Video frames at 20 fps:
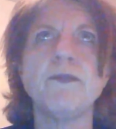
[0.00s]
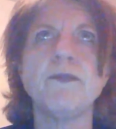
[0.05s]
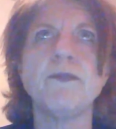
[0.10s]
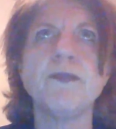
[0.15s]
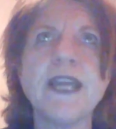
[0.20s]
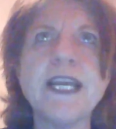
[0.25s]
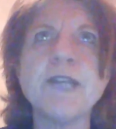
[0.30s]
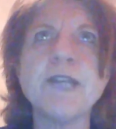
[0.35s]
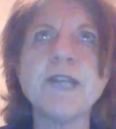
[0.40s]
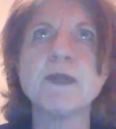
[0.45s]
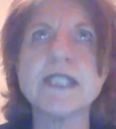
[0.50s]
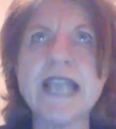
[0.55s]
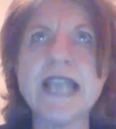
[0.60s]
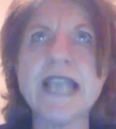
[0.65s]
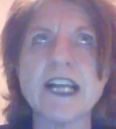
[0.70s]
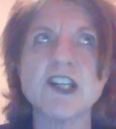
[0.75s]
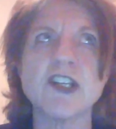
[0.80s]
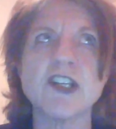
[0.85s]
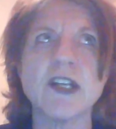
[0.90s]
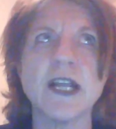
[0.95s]
need
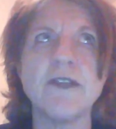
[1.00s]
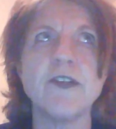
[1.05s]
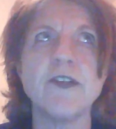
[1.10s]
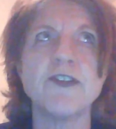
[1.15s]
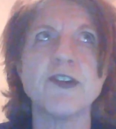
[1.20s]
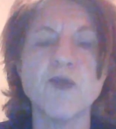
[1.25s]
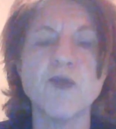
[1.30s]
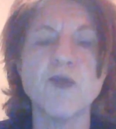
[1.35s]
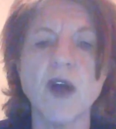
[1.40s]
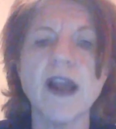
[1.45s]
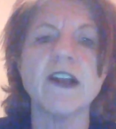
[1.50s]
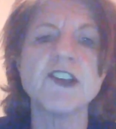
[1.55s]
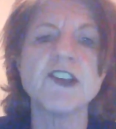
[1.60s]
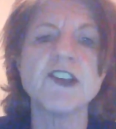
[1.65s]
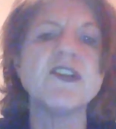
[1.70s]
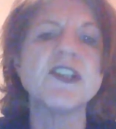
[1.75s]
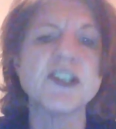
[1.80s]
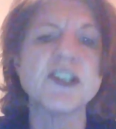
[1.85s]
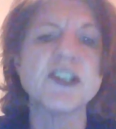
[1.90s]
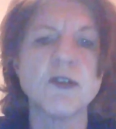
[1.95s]
protection and there's a right
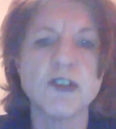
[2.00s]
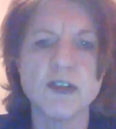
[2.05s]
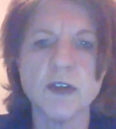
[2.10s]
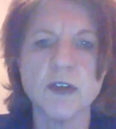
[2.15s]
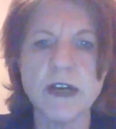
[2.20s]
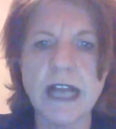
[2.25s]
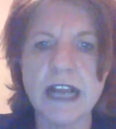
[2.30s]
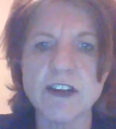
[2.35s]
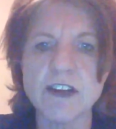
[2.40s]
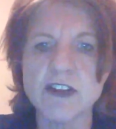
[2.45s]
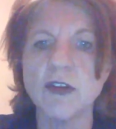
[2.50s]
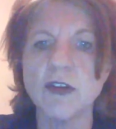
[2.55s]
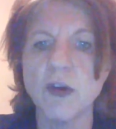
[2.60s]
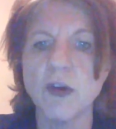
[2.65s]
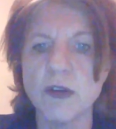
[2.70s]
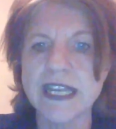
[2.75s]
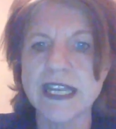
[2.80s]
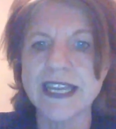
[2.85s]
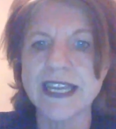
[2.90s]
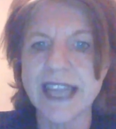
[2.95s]
under
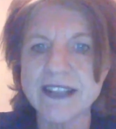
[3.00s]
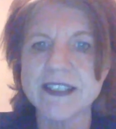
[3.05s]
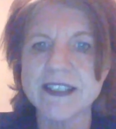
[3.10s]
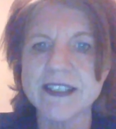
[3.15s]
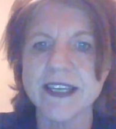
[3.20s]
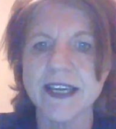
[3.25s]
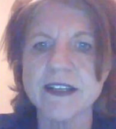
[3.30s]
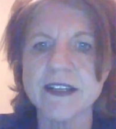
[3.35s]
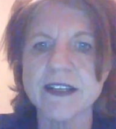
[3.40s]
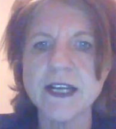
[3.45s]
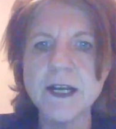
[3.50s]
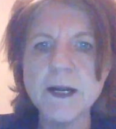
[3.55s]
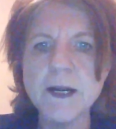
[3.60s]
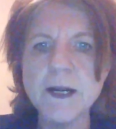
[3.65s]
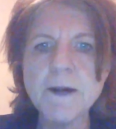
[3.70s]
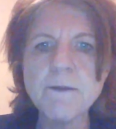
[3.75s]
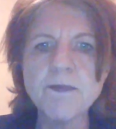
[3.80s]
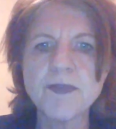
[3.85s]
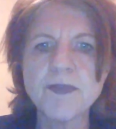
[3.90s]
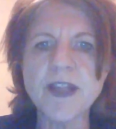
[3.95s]
international law to get it,
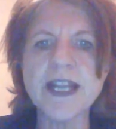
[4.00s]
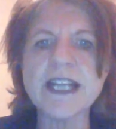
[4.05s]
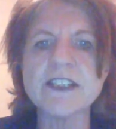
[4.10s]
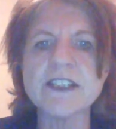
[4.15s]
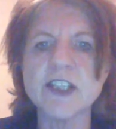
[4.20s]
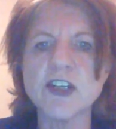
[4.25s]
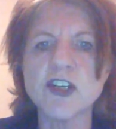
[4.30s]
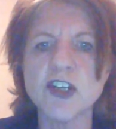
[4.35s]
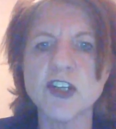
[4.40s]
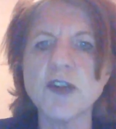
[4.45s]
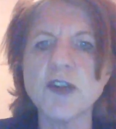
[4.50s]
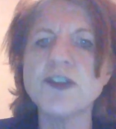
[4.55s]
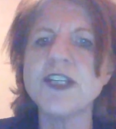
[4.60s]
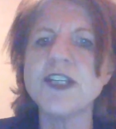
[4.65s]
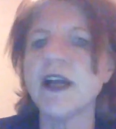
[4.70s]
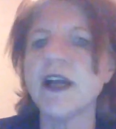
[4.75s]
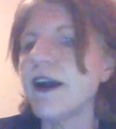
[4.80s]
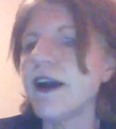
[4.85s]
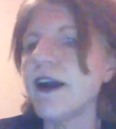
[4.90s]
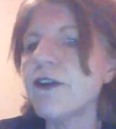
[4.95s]
then it's the
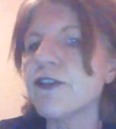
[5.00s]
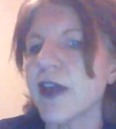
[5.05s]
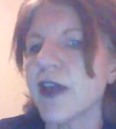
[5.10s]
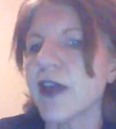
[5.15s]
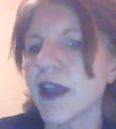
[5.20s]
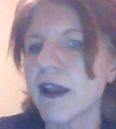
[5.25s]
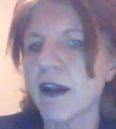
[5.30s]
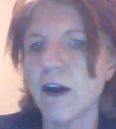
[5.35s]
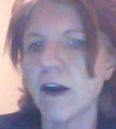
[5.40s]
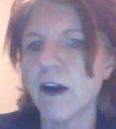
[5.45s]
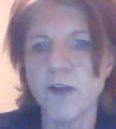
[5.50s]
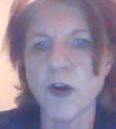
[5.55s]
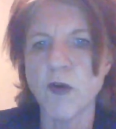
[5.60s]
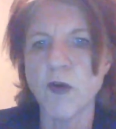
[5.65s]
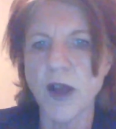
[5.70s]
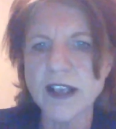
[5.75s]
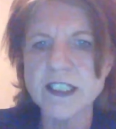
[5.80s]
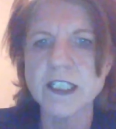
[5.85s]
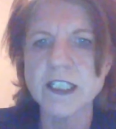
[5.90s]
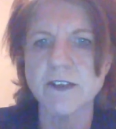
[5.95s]
duty, I think, of
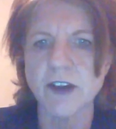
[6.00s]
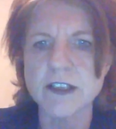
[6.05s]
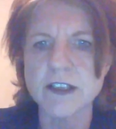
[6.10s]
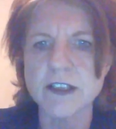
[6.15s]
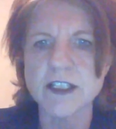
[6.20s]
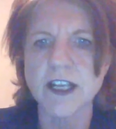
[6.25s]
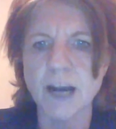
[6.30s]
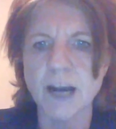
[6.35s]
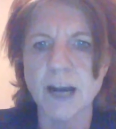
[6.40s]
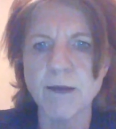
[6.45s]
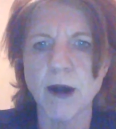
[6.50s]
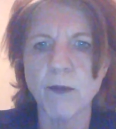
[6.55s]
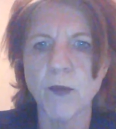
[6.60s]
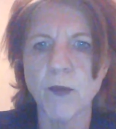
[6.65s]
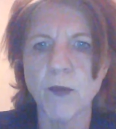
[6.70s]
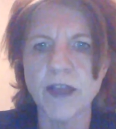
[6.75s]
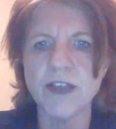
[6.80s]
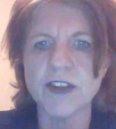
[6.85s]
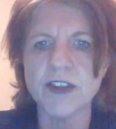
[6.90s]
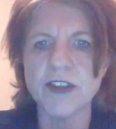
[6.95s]
the rest of us to come
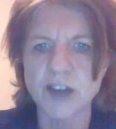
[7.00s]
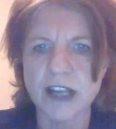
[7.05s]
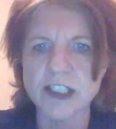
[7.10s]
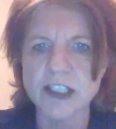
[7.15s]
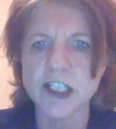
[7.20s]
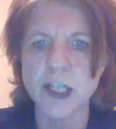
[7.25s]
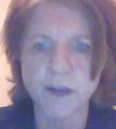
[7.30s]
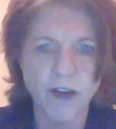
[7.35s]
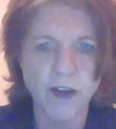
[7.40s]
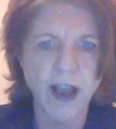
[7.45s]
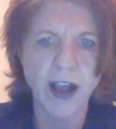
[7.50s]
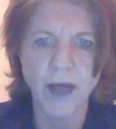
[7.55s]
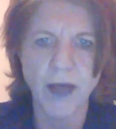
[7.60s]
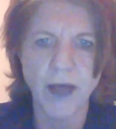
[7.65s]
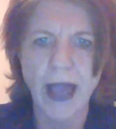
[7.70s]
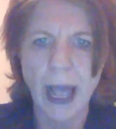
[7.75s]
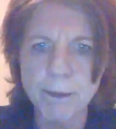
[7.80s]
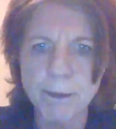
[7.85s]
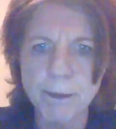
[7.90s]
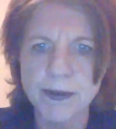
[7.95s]
up with a strategy for how
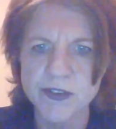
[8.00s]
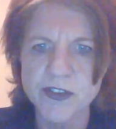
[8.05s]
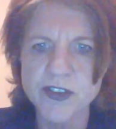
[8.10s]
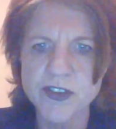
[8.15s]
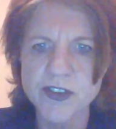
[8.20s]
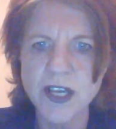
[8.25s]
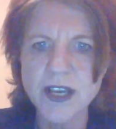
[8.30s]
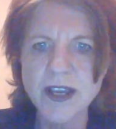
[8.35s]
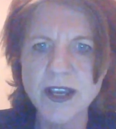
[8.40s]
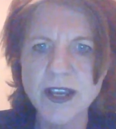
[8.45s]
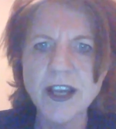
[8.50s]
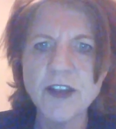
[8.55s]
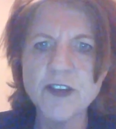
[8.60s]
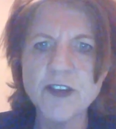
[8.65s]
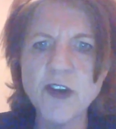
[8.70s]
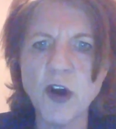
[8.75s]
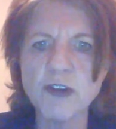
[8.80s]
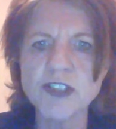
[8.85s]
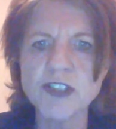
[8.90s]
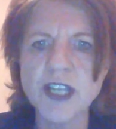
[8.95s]
that happens,
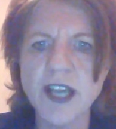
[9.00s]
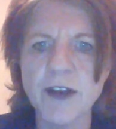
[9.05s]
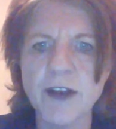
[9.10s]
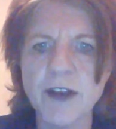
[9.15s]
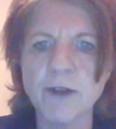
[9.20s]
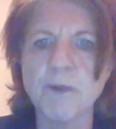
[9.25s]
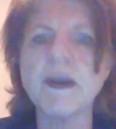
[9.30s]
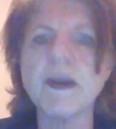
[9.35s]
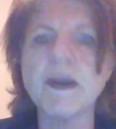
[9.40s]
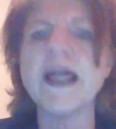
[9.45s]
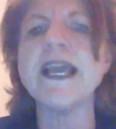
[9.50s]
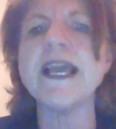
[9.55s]
not to kind of